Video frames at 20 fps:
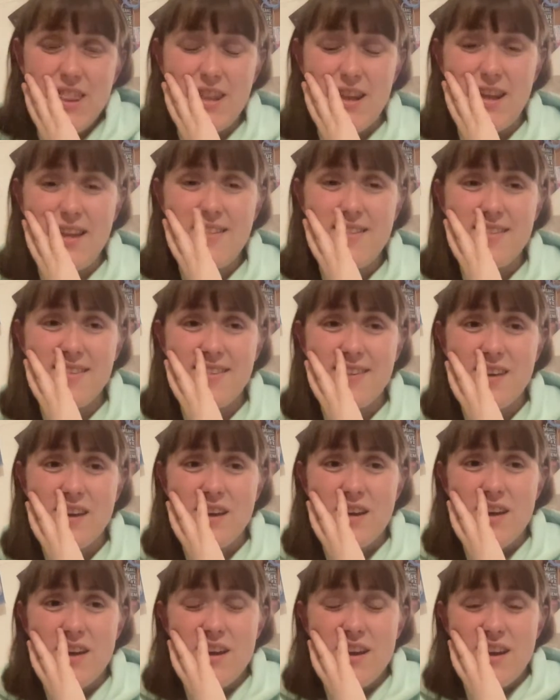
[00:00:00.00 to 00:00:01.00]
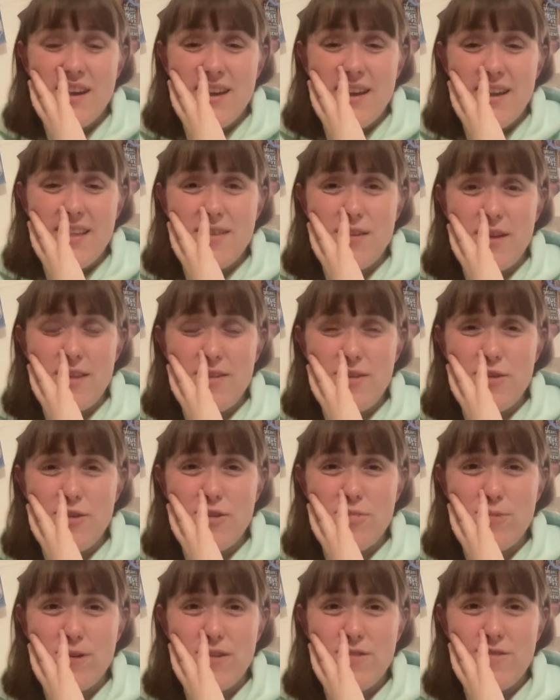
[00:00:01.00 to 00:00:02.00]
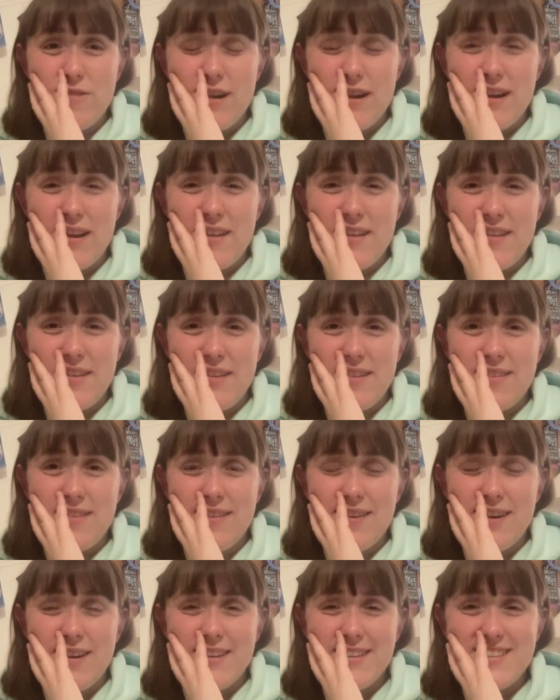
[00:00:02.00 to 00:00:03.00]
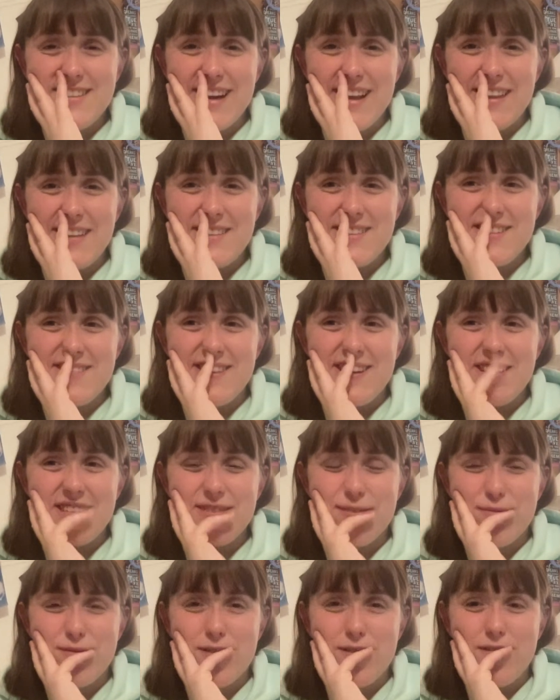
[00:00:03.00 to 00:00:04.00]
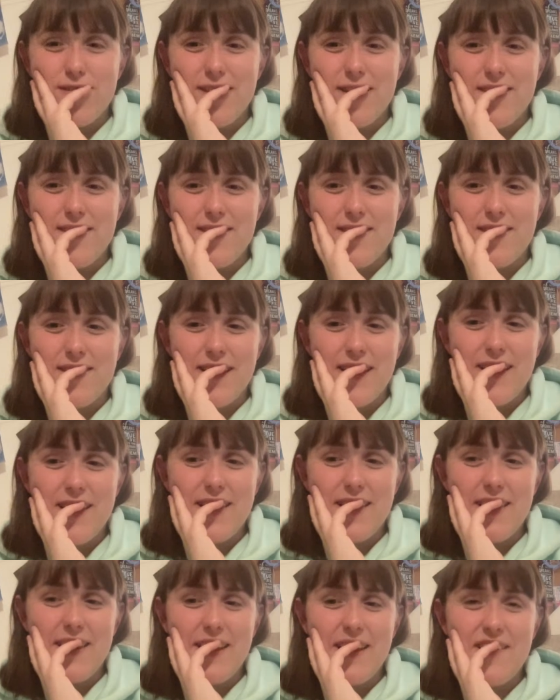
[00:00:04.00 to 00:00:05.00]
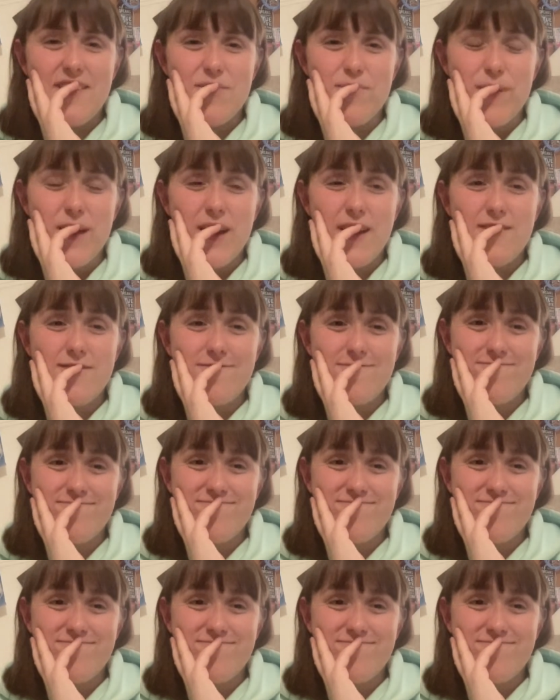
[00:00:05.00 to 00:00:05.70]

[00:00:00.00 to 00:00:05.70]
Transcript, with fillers: it's it's it's just been really a, a challenging really throw things to say at the least but